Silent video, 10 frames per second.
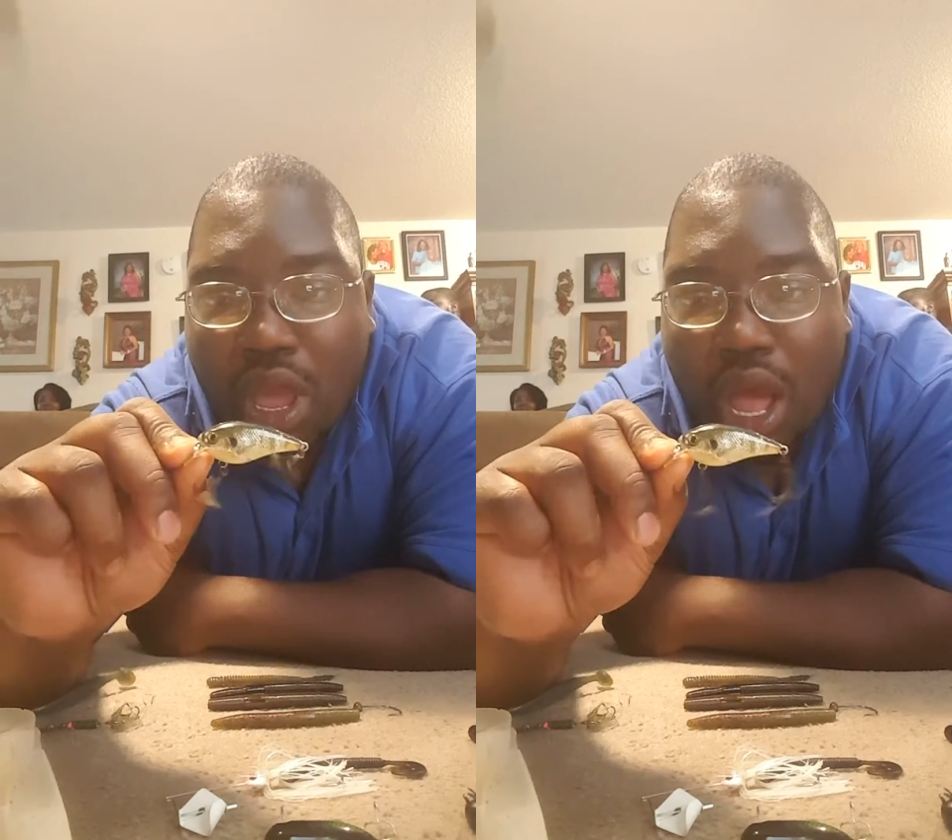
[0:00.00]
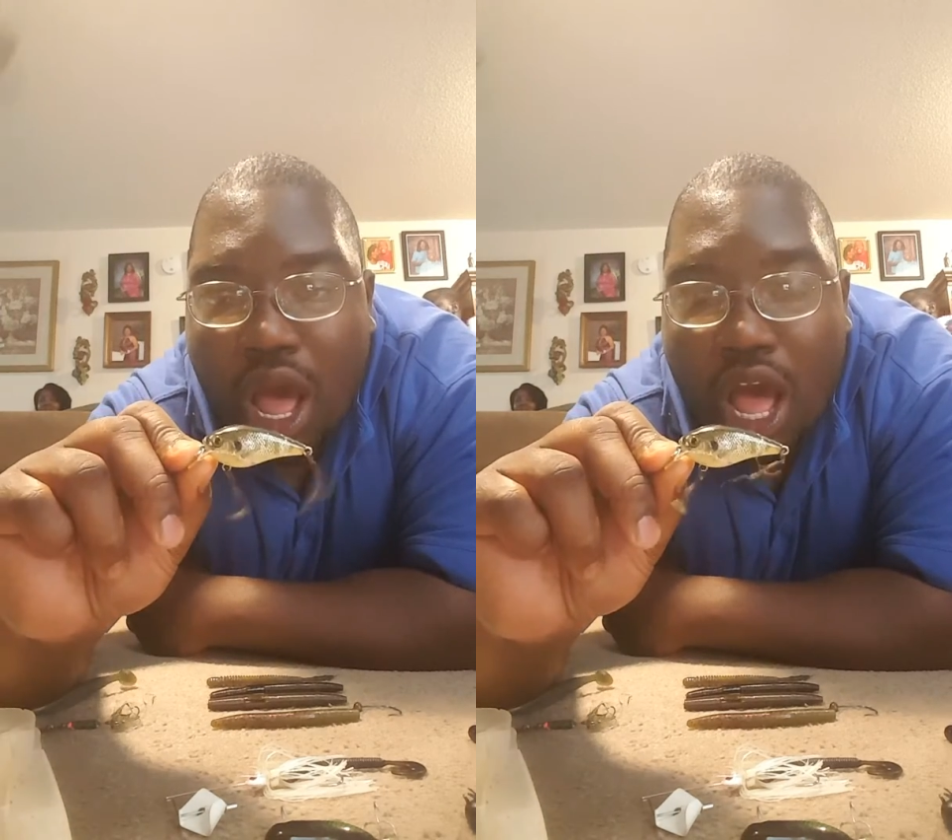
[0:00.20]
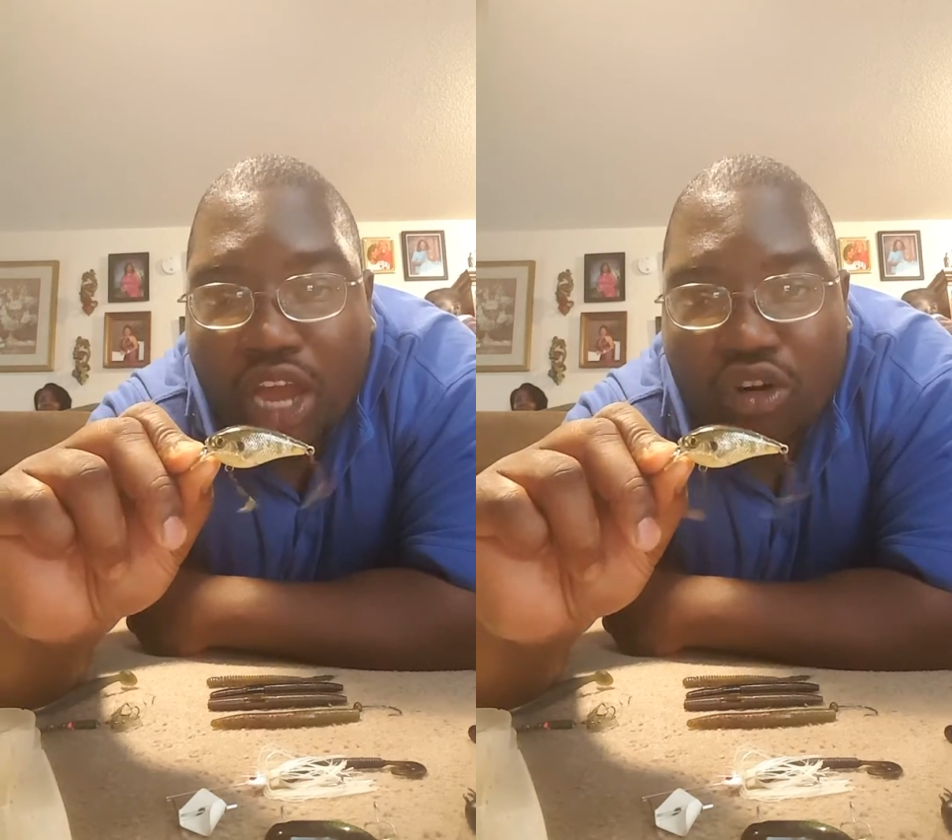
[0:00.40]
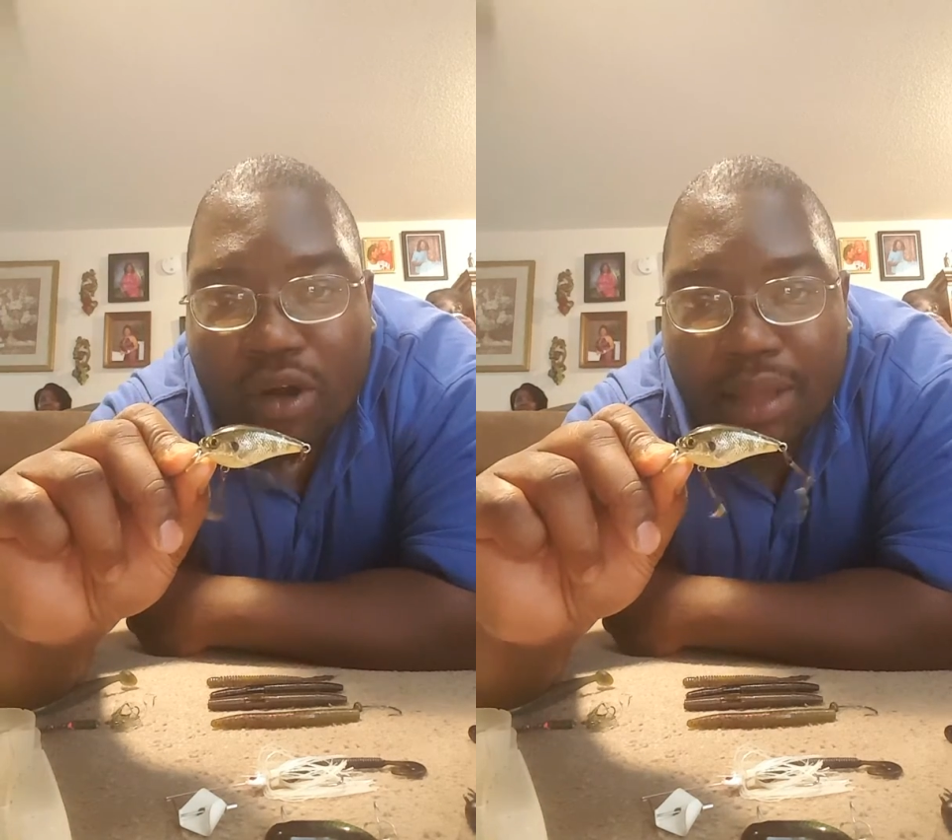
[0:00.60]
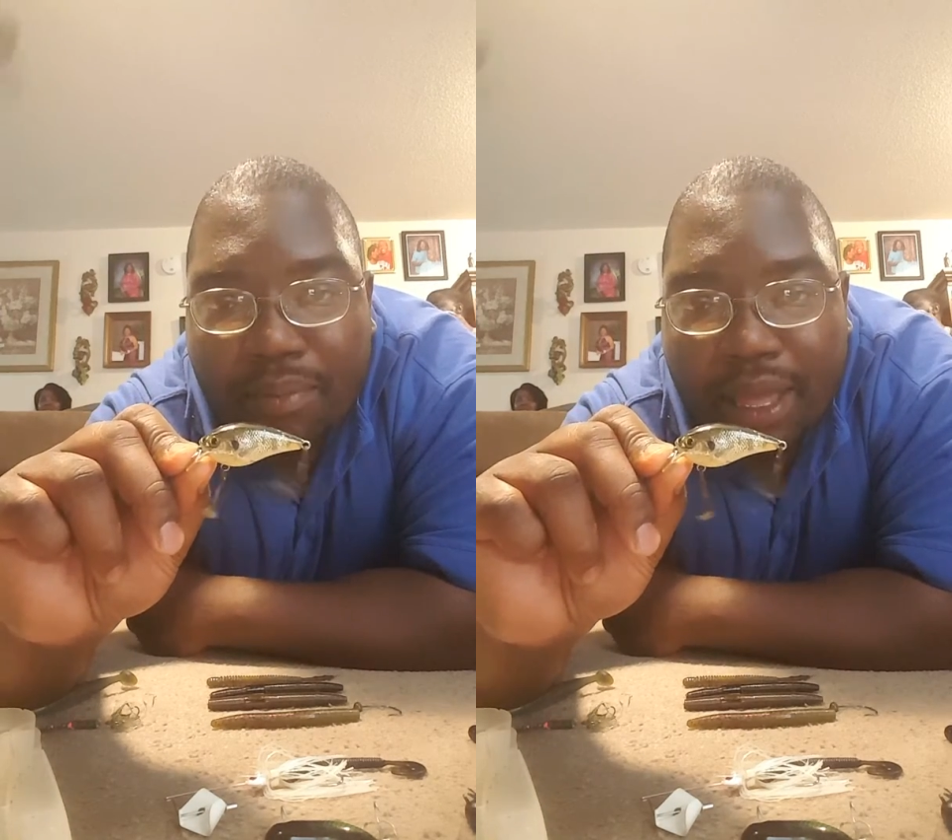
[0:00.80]

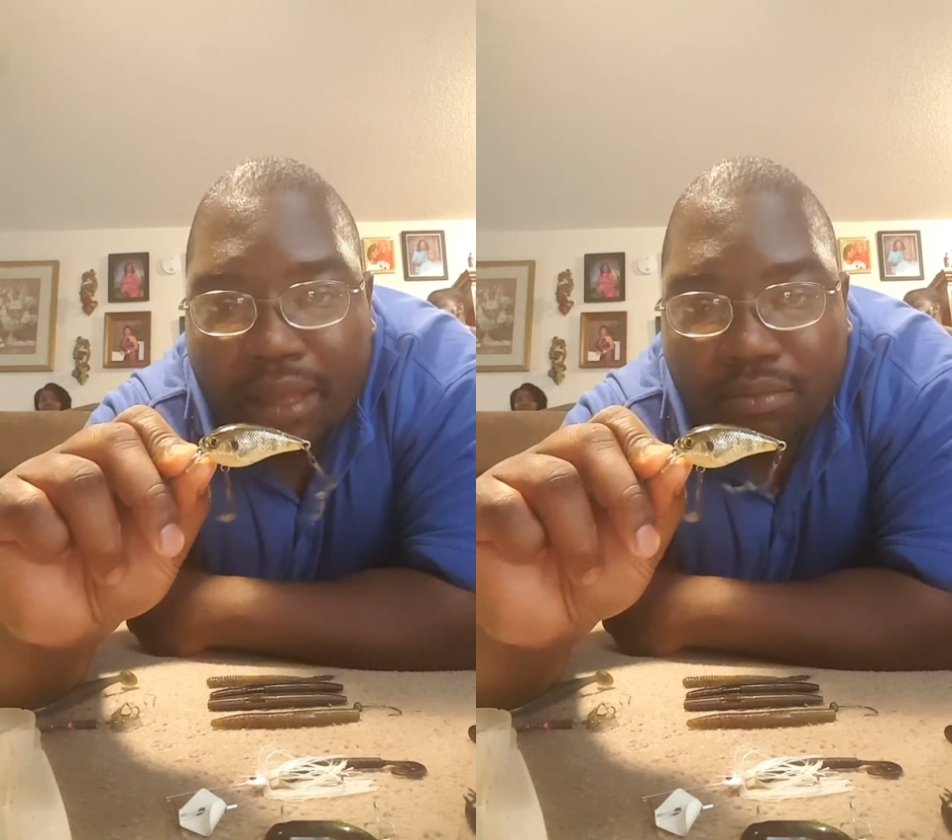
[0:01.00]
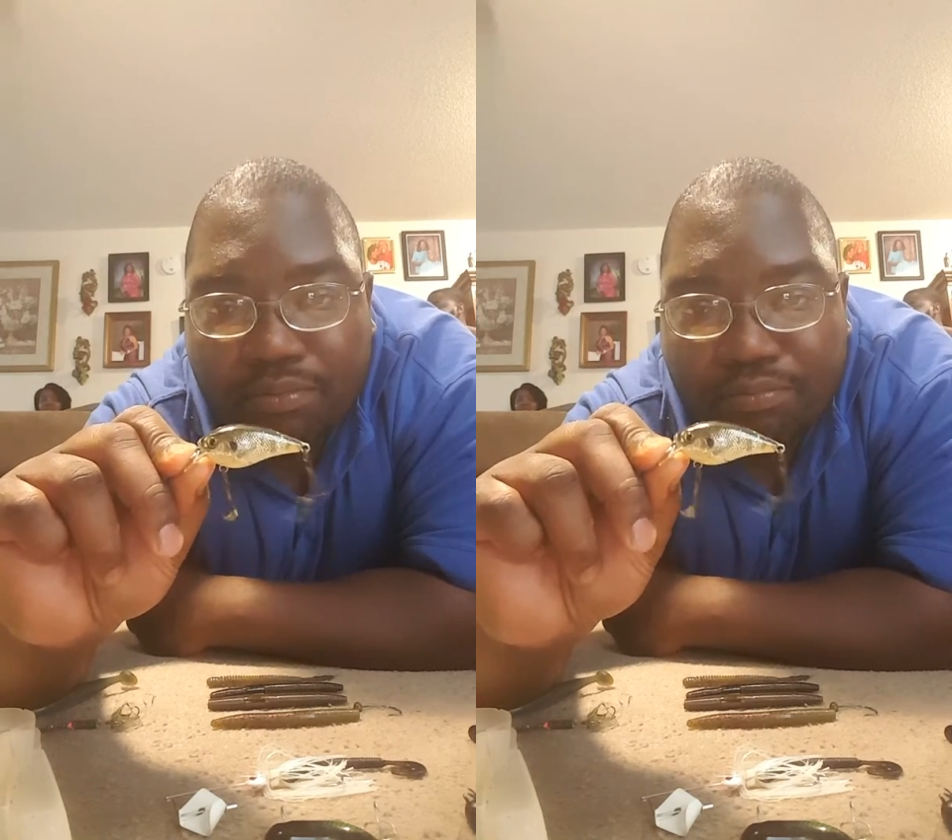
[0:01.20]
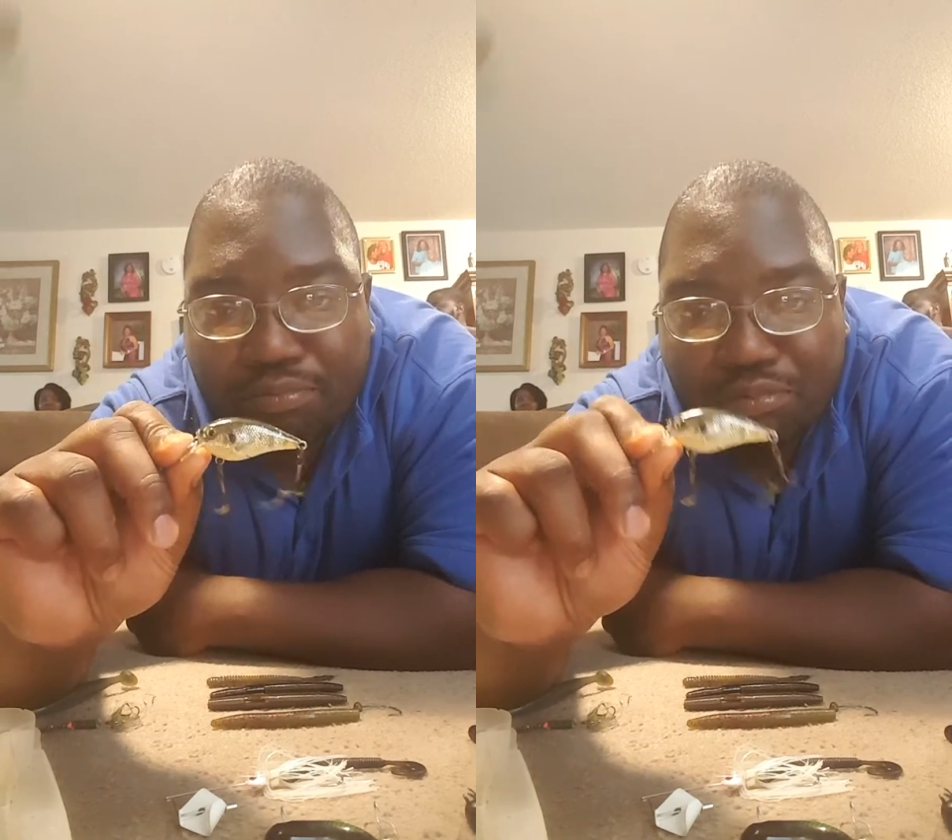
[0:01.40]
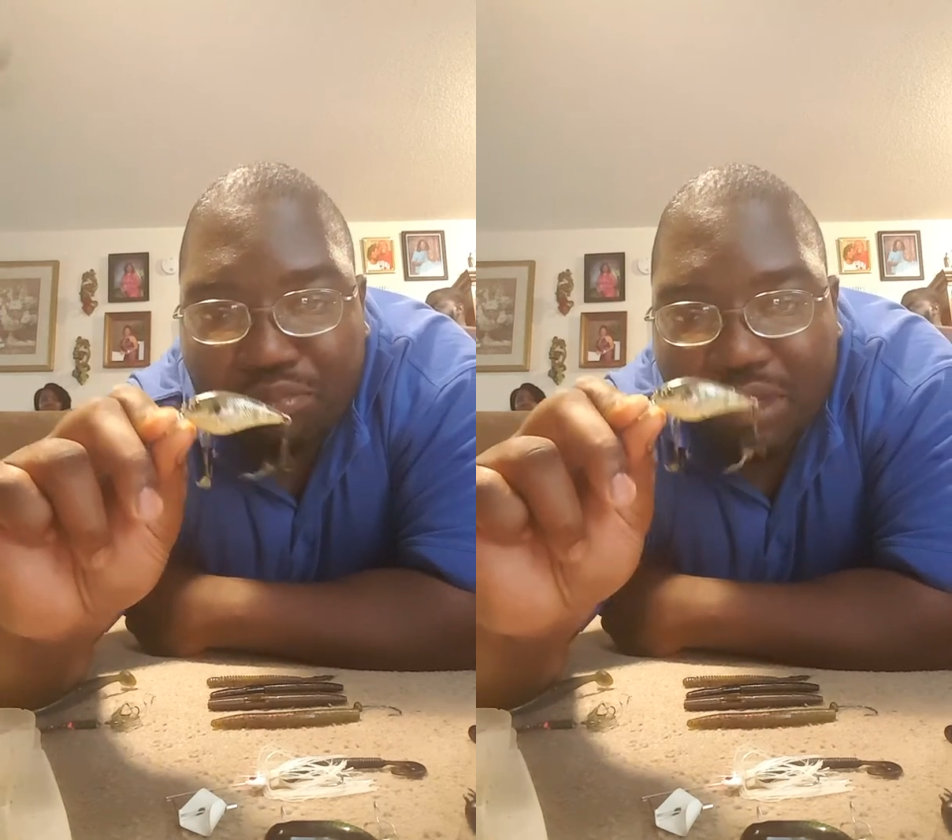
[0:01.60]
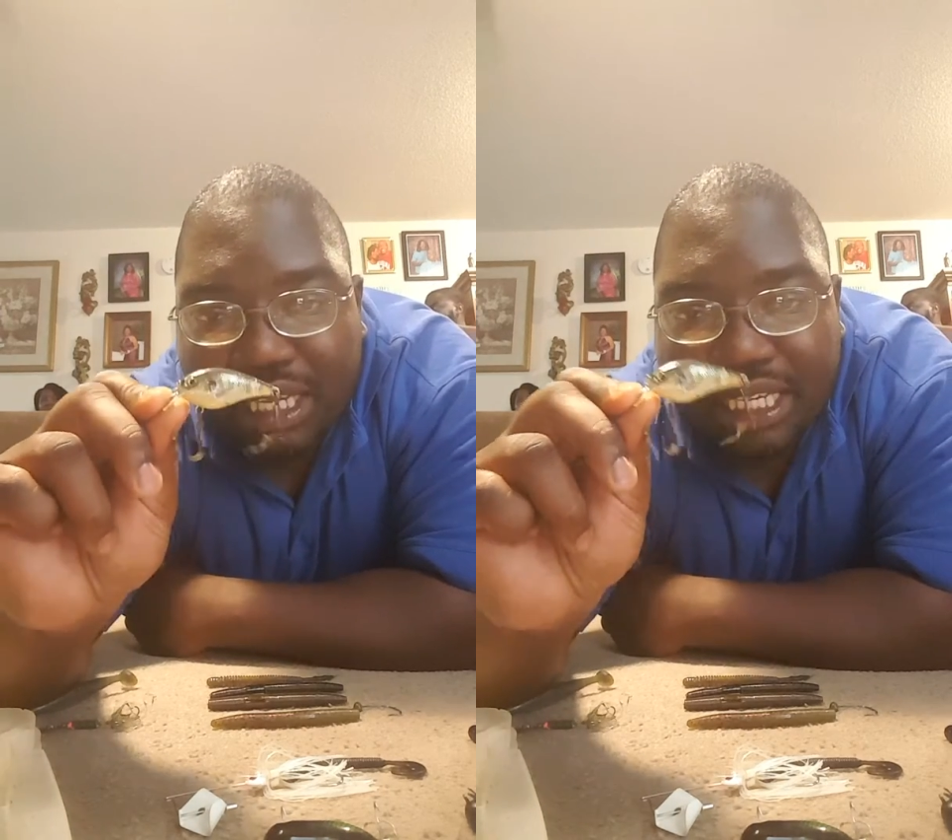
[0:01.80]
crankbait.
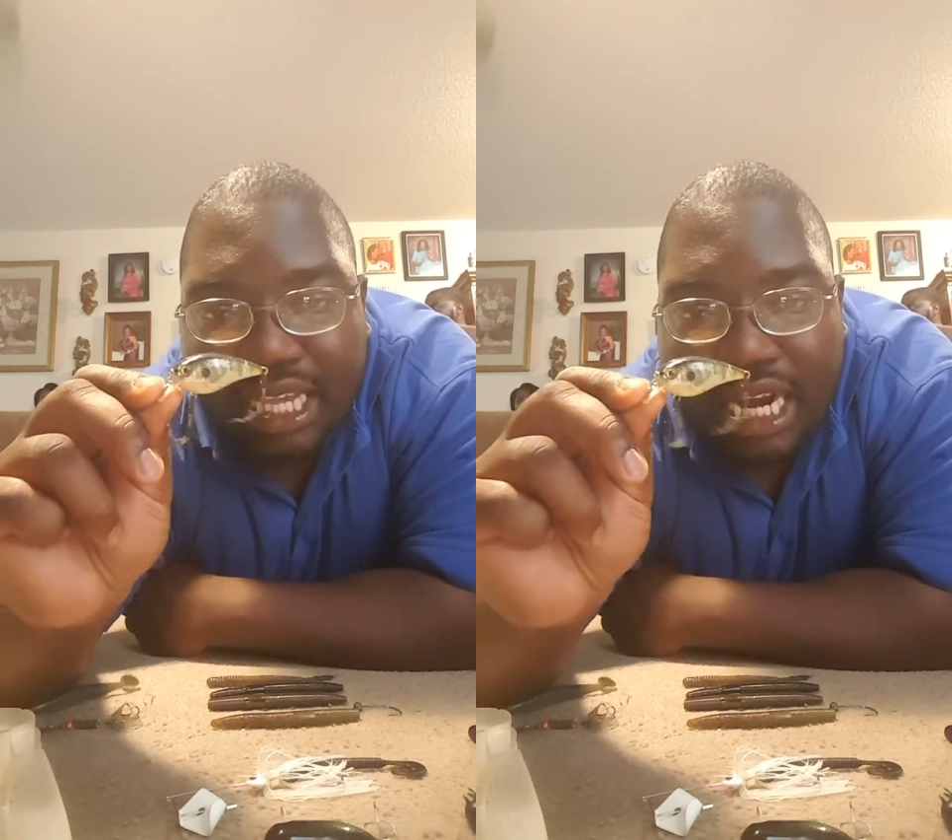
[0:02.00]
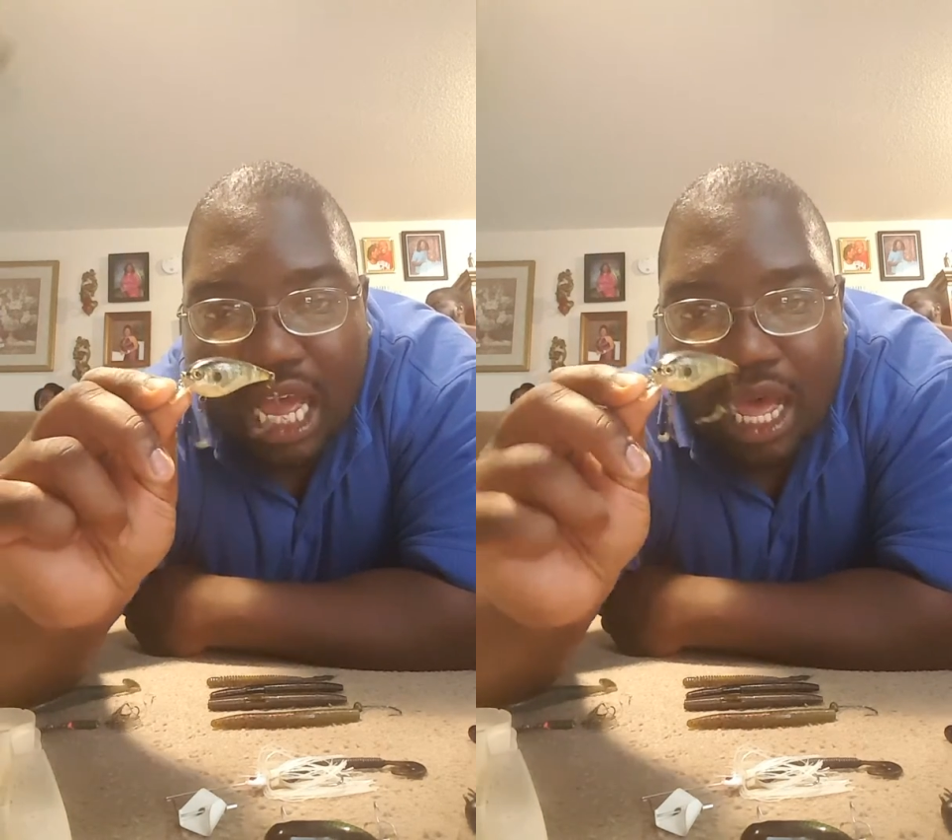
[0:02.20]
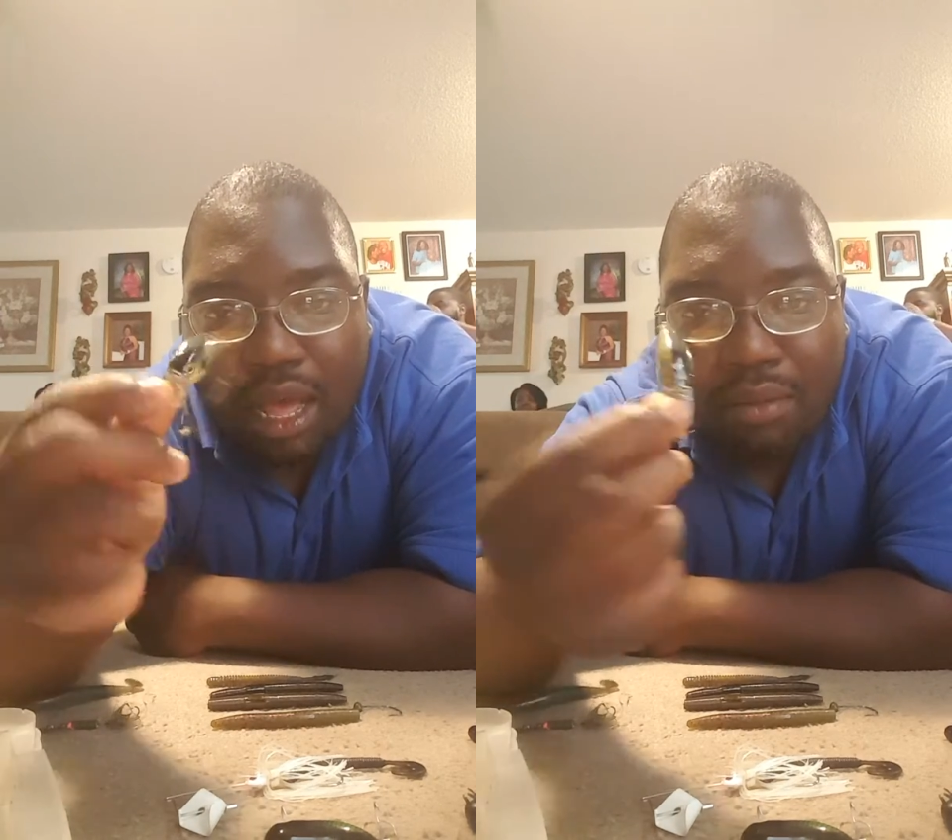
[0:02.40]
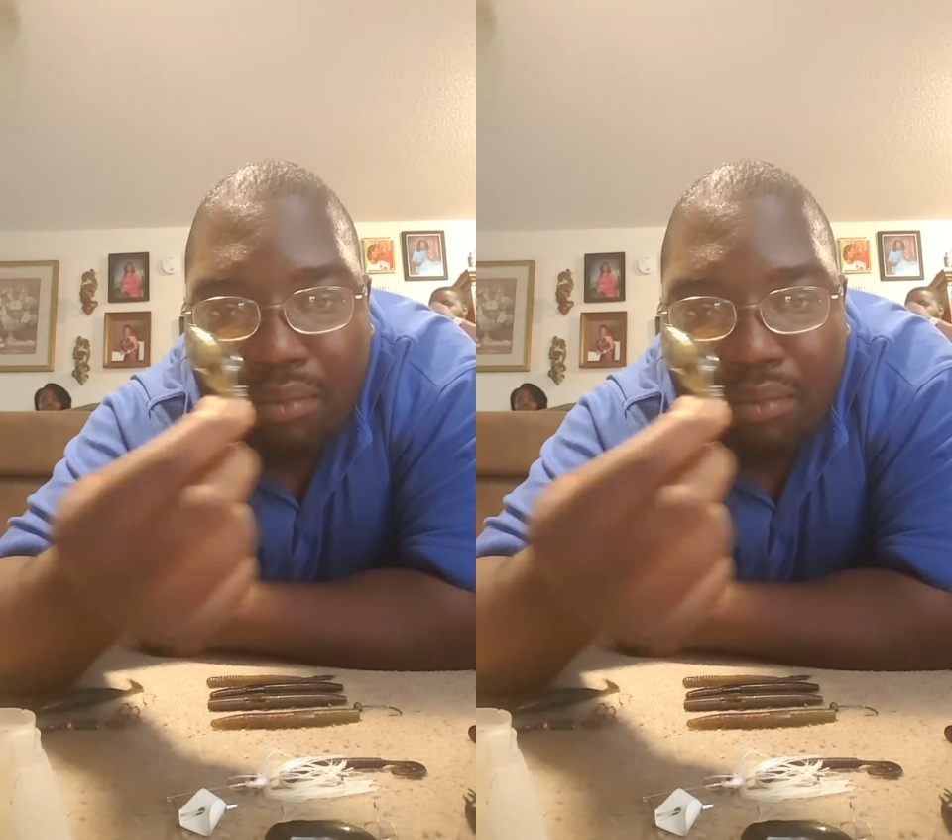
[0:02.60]
It's in a